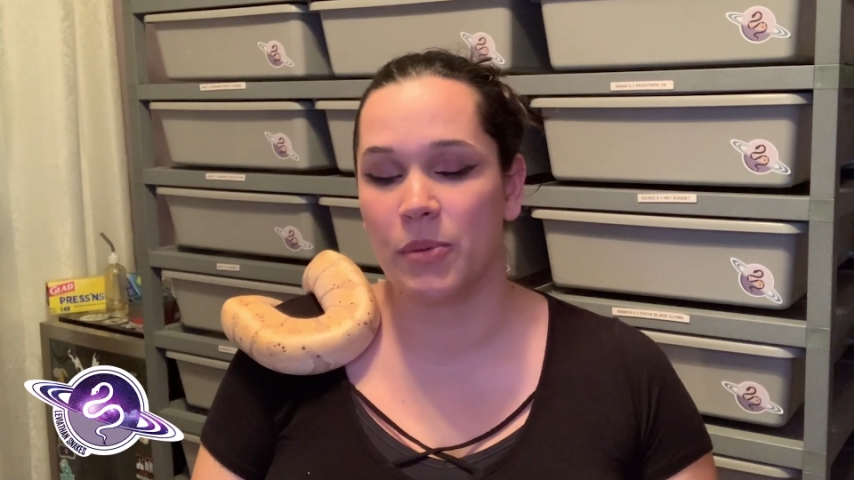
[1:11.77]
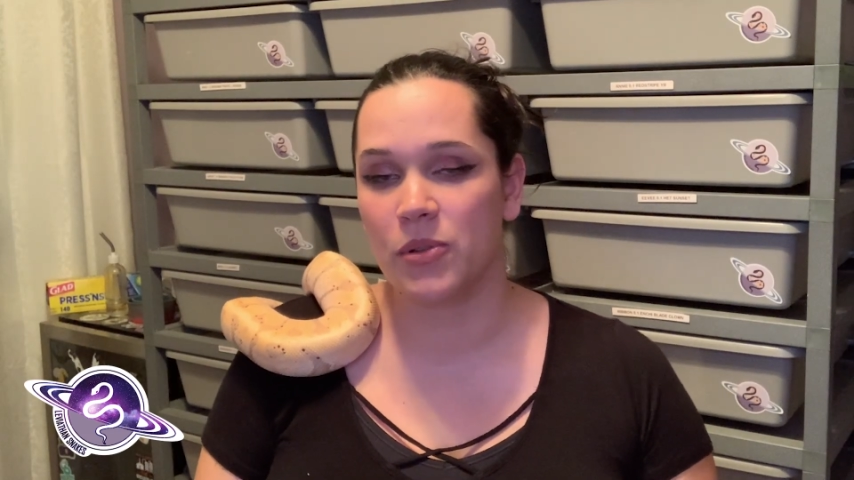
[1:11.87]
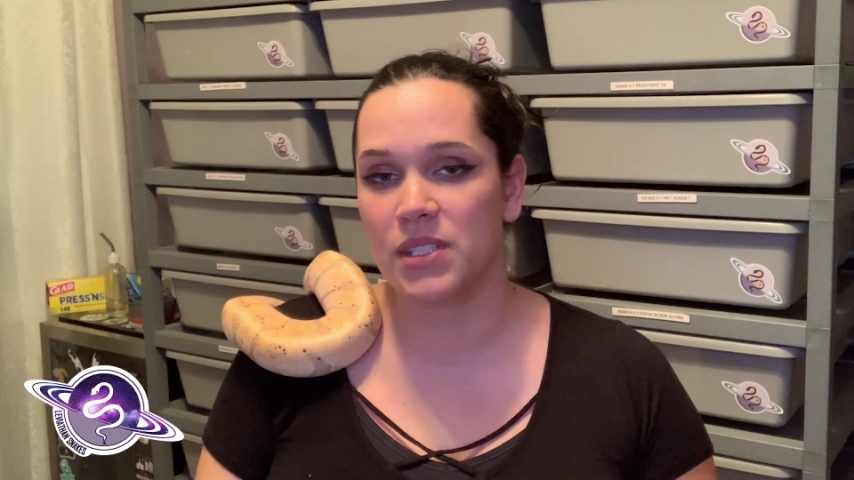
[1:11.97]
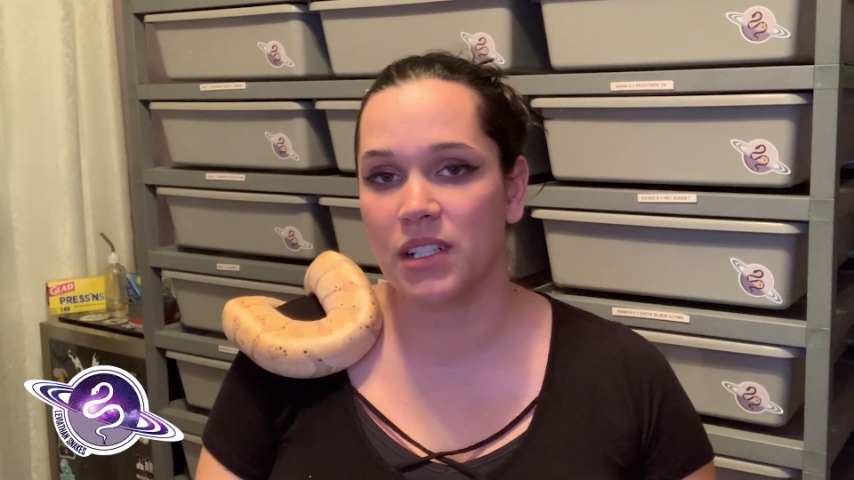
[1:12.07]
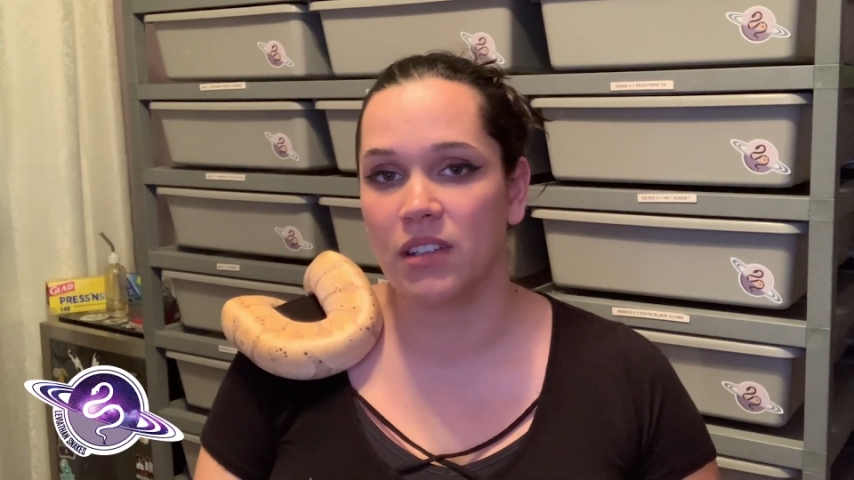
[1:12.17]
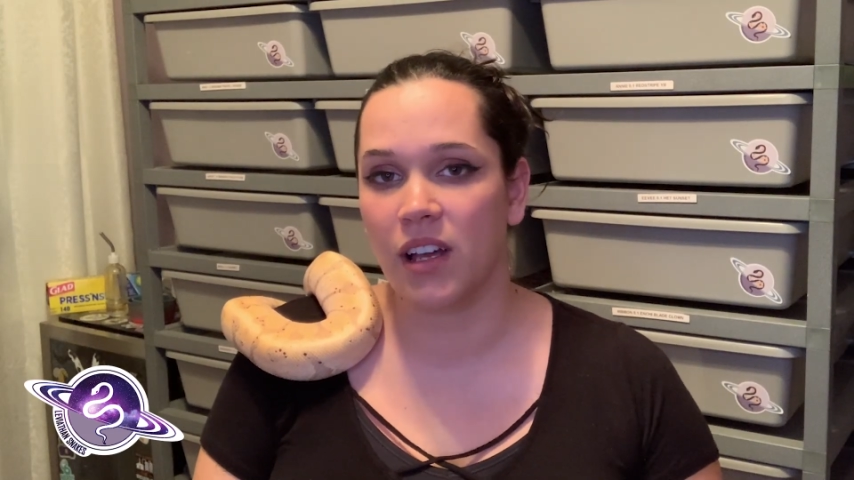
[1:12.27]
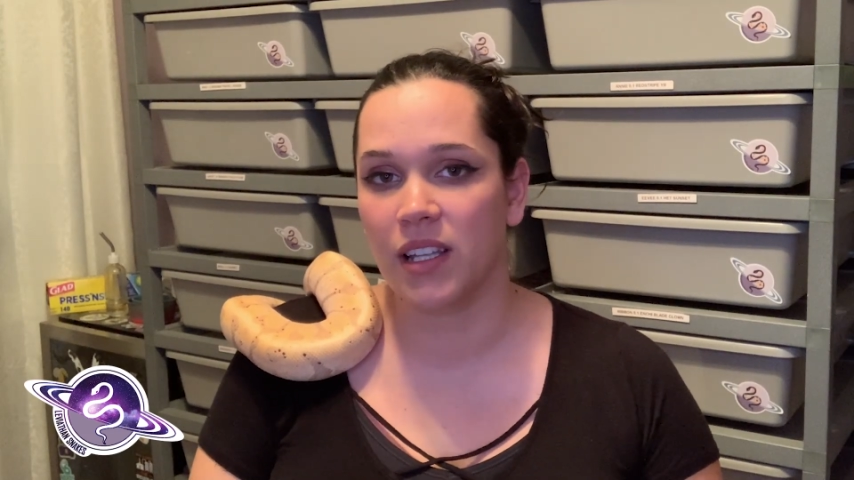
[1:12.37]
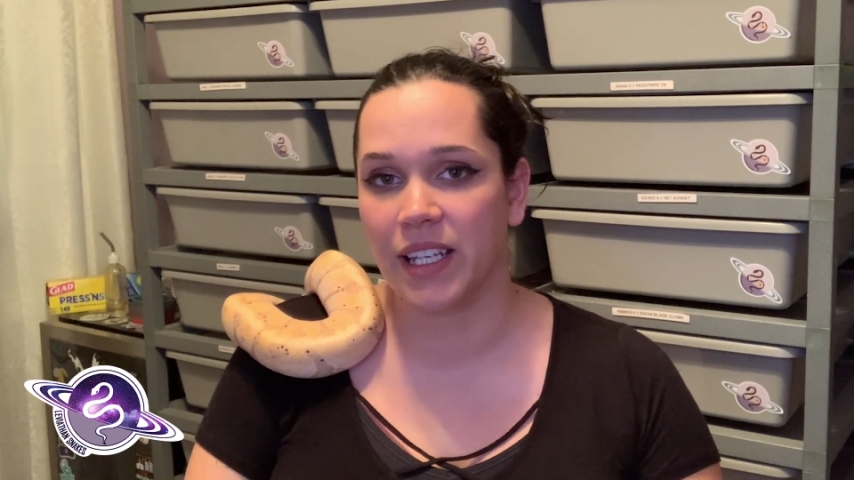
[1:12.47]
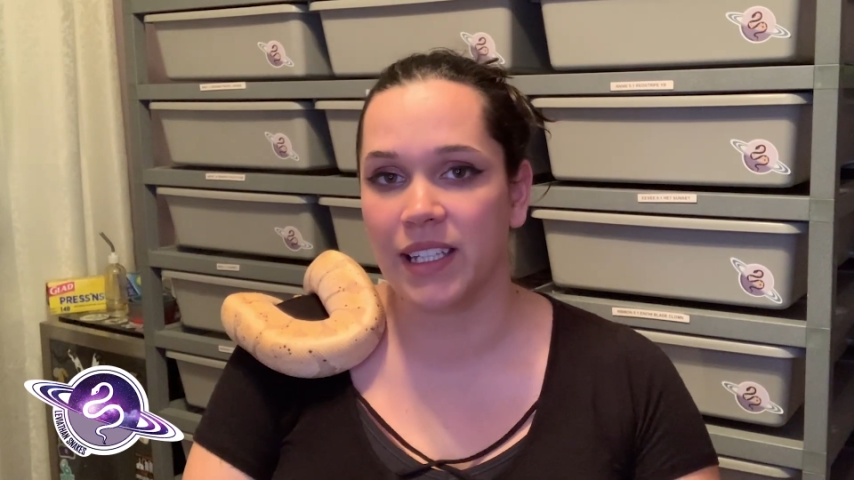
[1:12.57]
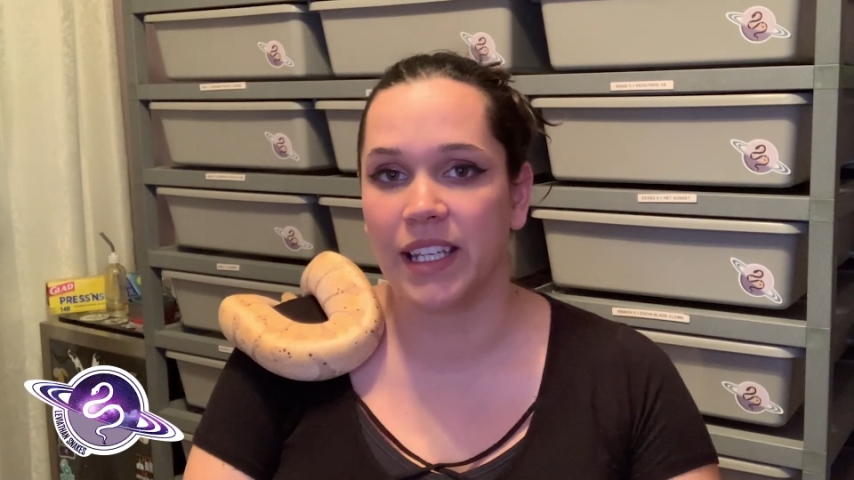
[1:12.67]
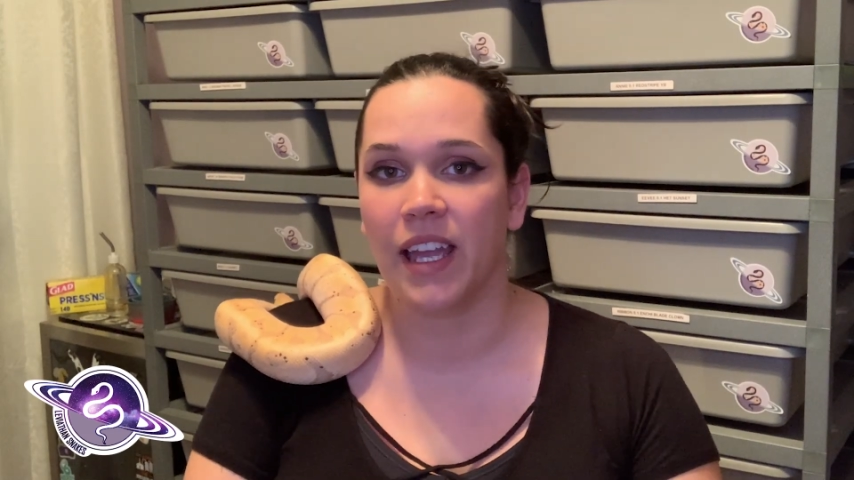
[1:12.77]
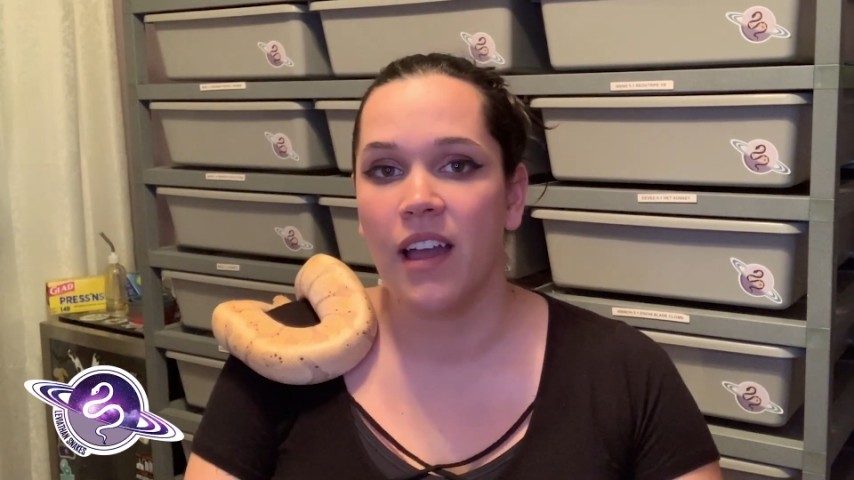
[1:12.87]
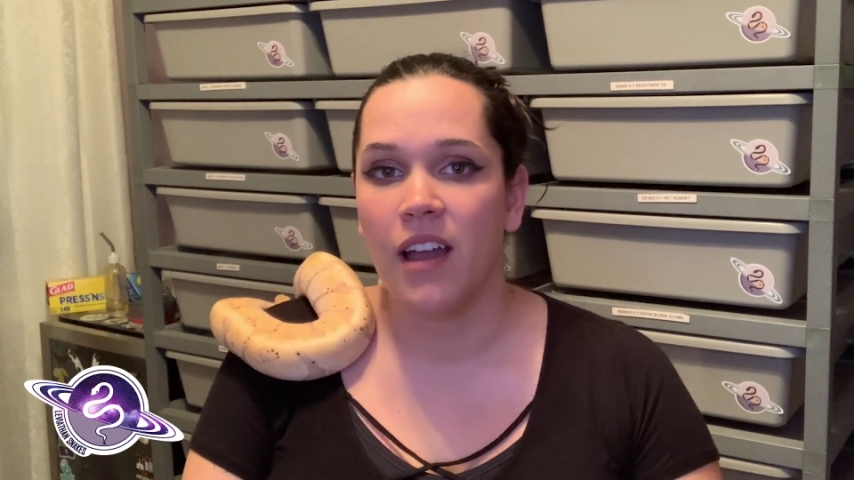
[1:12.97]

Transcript: posting a lot lately